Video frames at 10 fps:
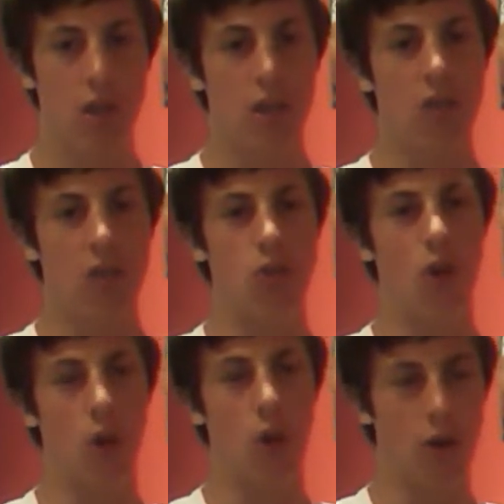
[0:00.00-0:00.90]
you
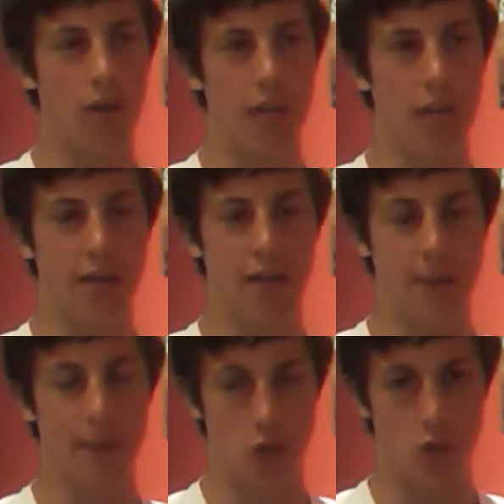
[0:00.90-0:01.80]
saw in the clip
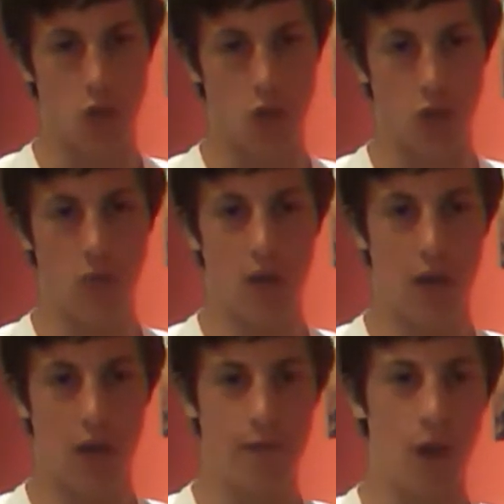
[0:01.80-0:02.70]
I showed you,
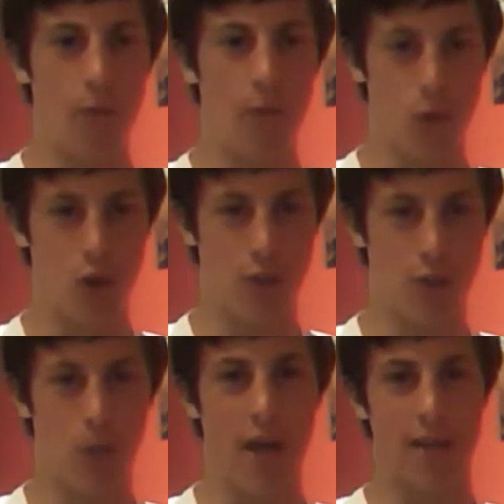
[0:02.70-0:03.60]
very poor choice of
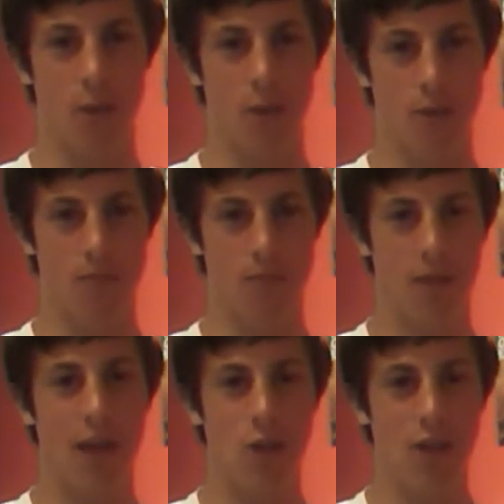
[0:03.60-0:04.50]
words.
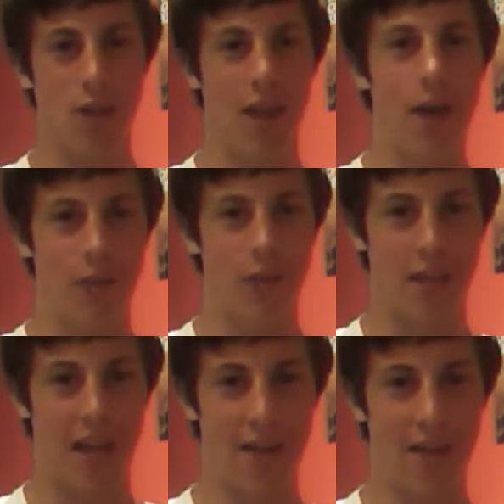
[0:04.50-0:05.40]
I actually laughed at
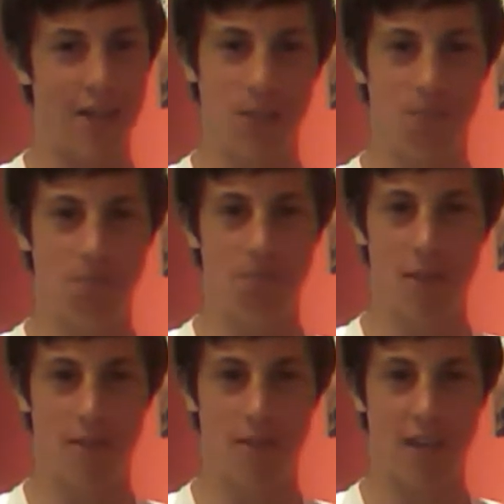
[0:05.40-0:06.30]
that. It's a bit
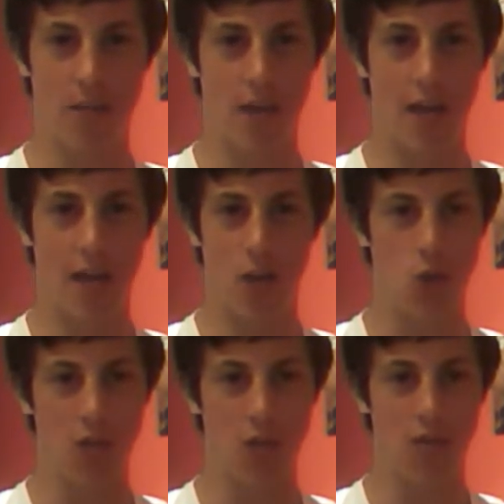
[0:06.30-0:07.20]
sick, but I
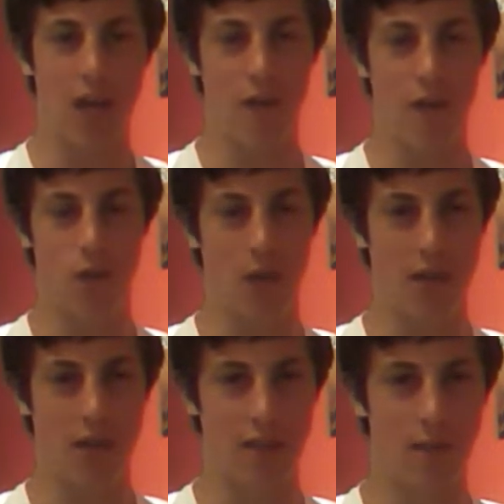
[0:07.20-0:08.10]
actually laughed when he
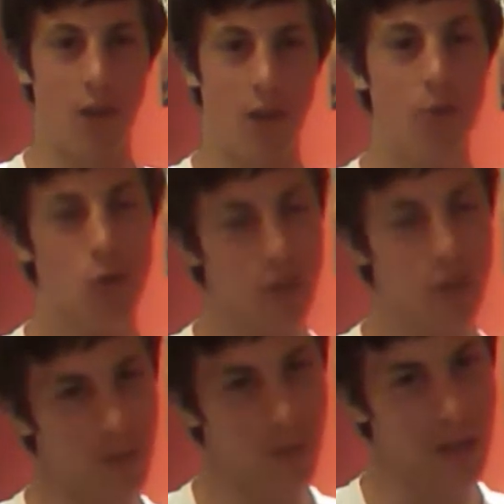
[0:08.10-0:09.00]
said very poor choice
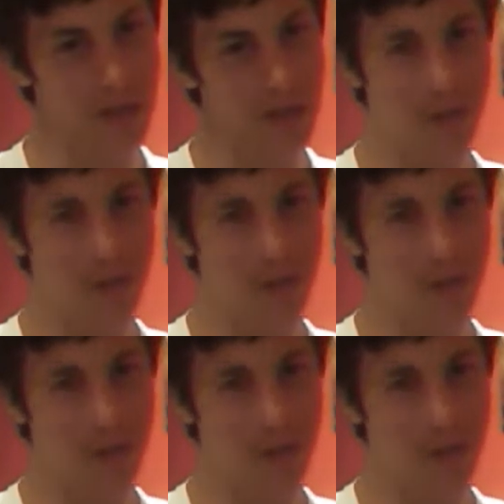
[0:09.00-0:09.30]
of words.